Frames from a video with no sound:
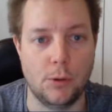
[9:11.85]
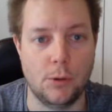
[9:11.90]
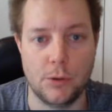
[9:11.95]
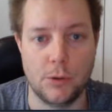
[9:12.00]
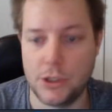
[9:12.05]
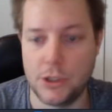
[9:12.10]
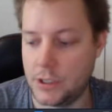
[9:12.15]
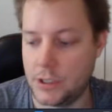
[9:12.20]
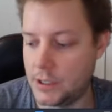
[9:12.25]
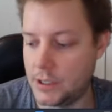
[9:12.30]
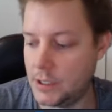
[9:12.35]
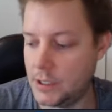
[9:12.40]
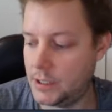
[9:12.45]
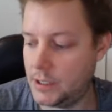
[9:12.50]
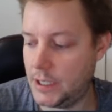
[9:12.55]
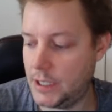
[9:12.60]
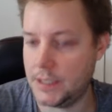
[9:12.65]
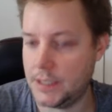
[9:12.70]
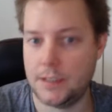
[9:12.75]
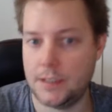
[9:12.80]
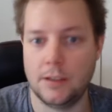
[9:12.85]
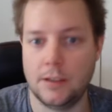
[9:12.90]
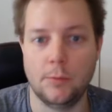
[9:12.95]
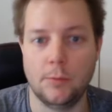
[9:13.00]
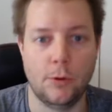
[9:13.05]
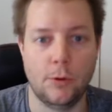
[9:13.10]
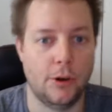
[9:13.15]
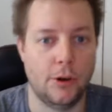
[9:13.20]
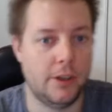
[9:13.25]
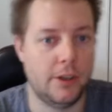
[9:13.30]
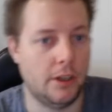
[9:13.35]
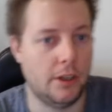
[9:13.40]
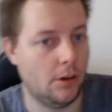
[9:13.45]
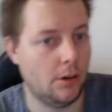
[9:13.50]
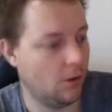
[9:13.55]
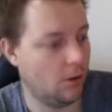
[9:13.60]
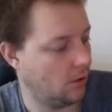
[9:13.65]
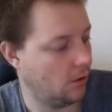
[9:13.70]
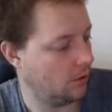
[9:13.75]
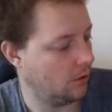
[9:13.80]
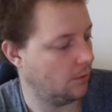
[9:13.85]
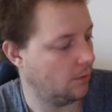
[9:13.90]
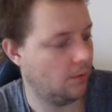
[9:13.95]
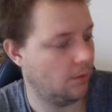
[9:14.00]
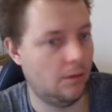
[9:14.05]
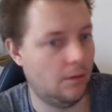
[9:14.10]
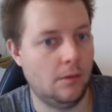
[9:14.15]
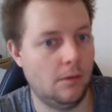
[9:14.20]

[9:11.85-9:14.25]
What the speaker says: which is tested and working on